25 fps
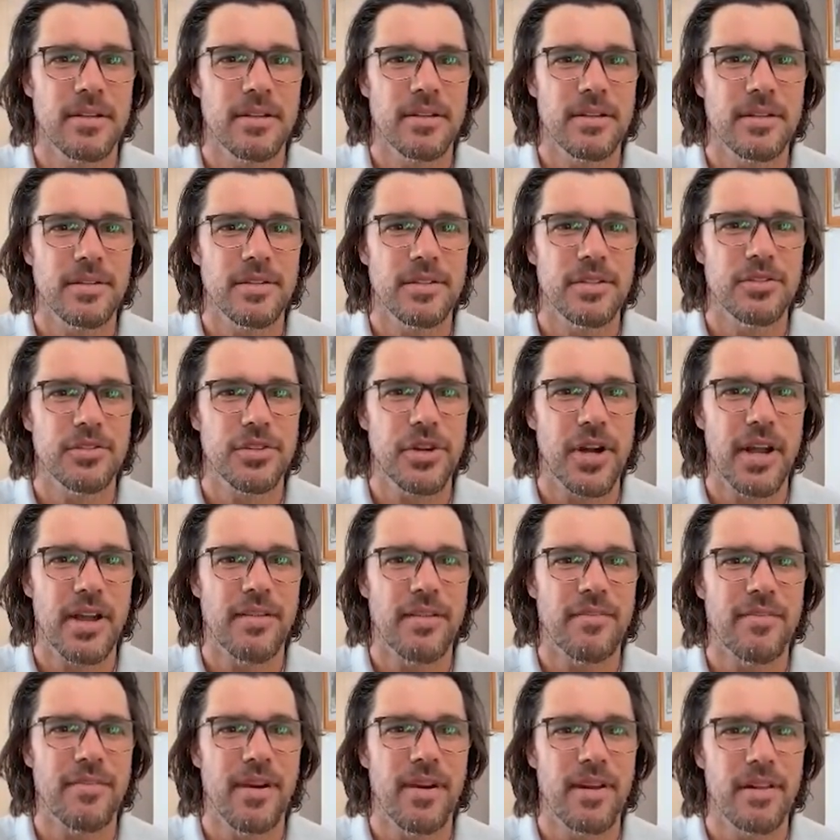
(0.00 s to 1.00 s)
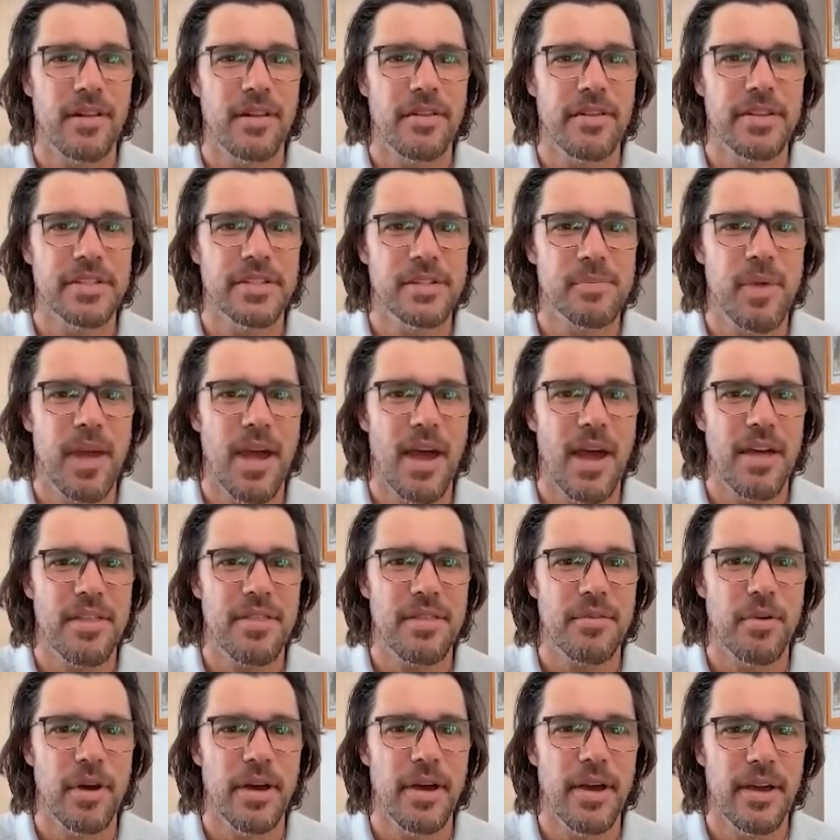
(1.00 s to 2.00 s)
to try and follow this
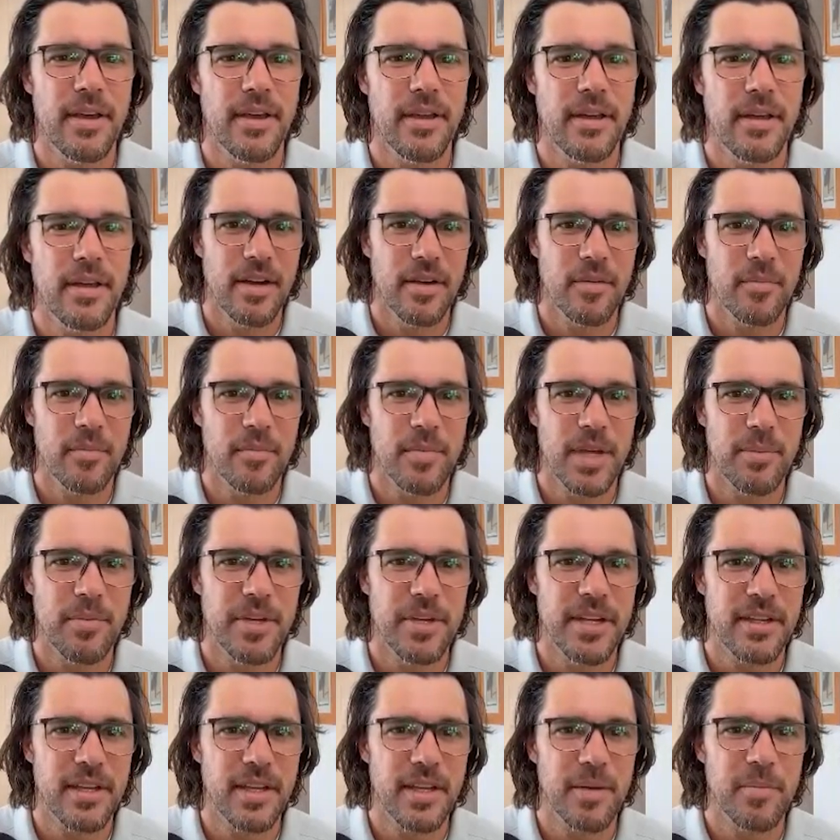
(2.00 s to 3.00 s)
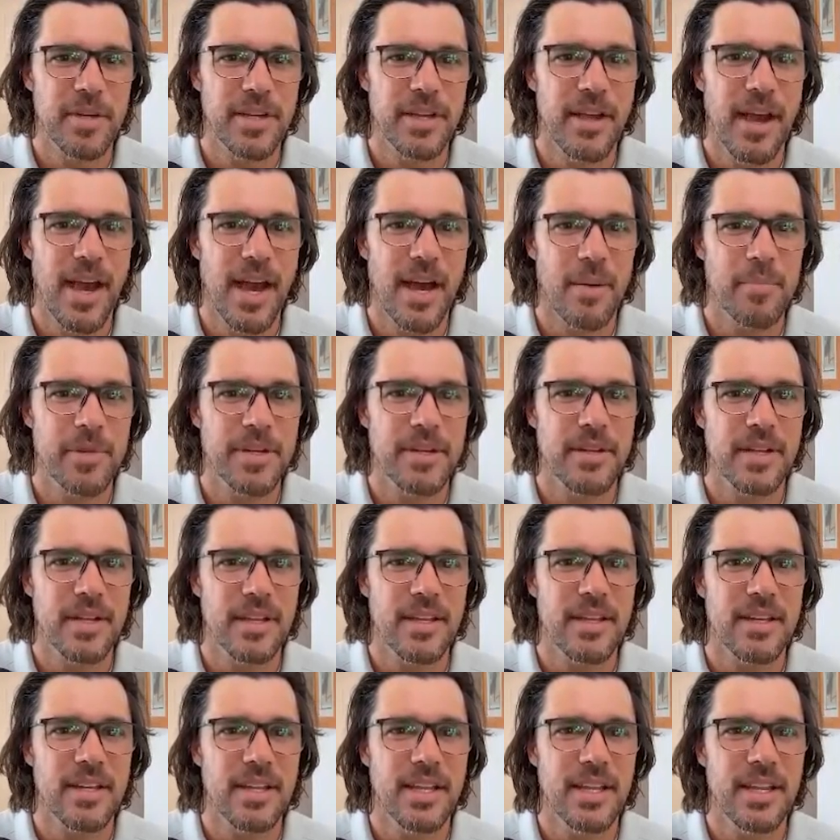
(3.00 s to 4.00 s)
pathway. Maybe it could be happening
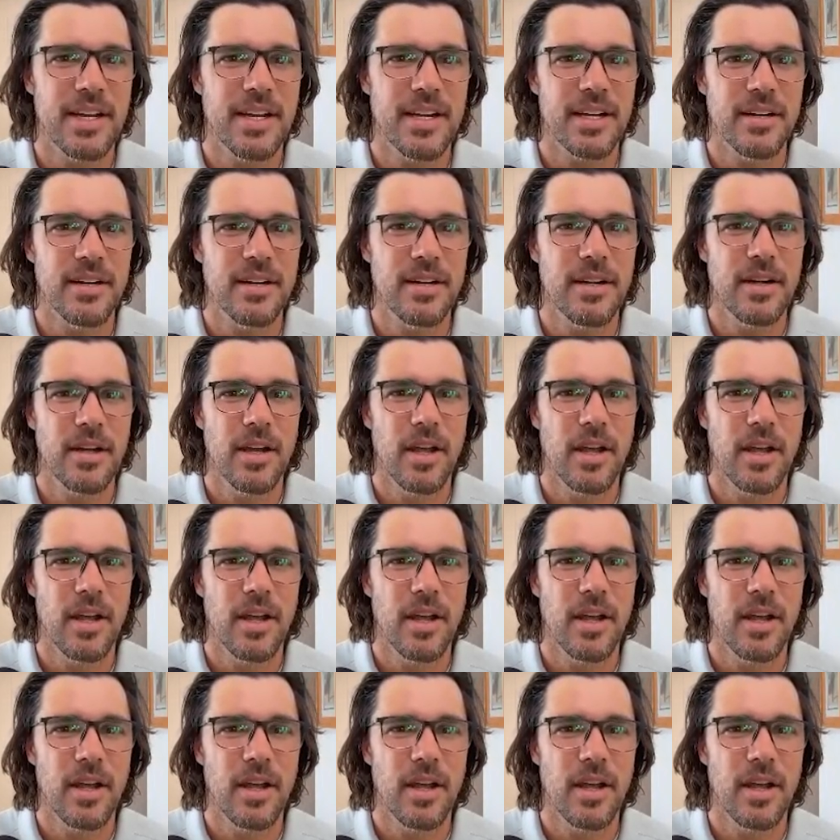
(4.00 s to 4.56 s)
in here